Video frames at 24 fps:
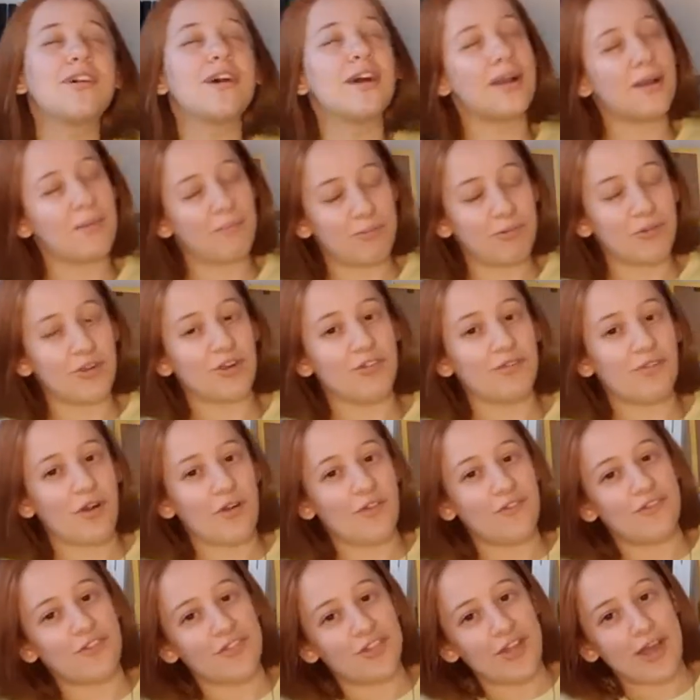I approve
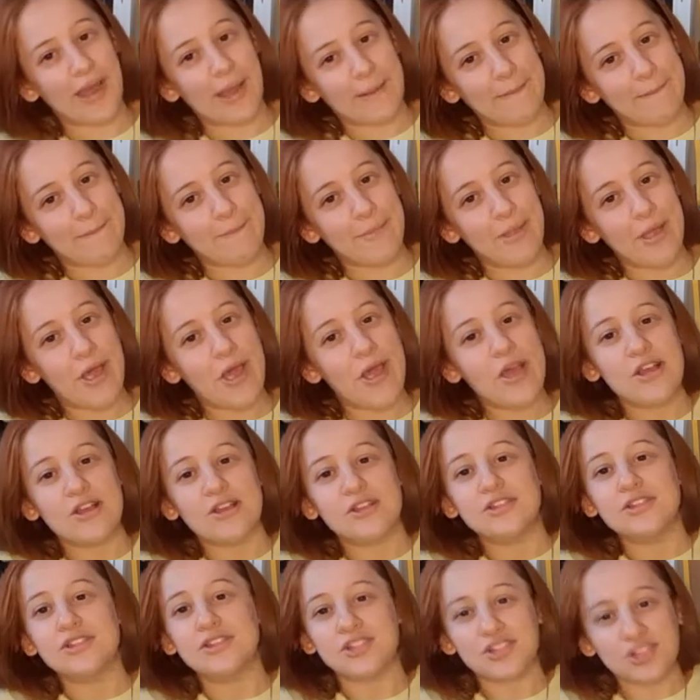of them
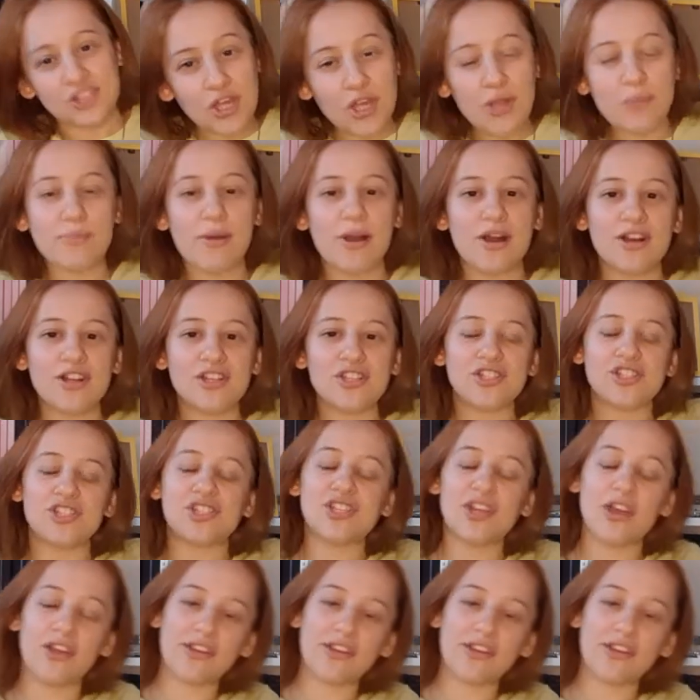so much.